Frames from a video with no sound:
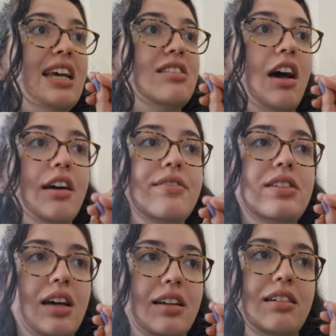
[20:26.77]
is
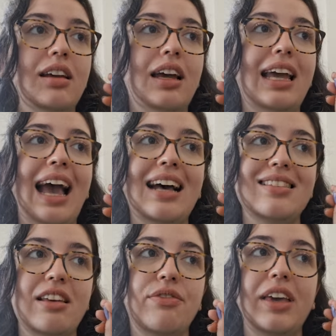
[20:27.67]
I've done
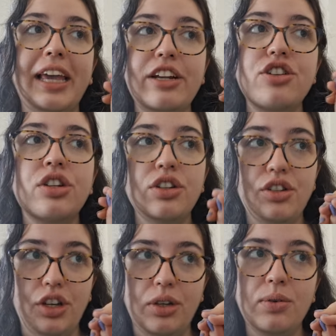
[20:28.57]
as if each to
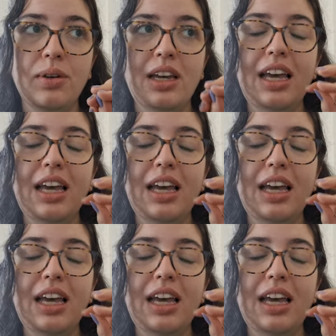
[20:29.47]
do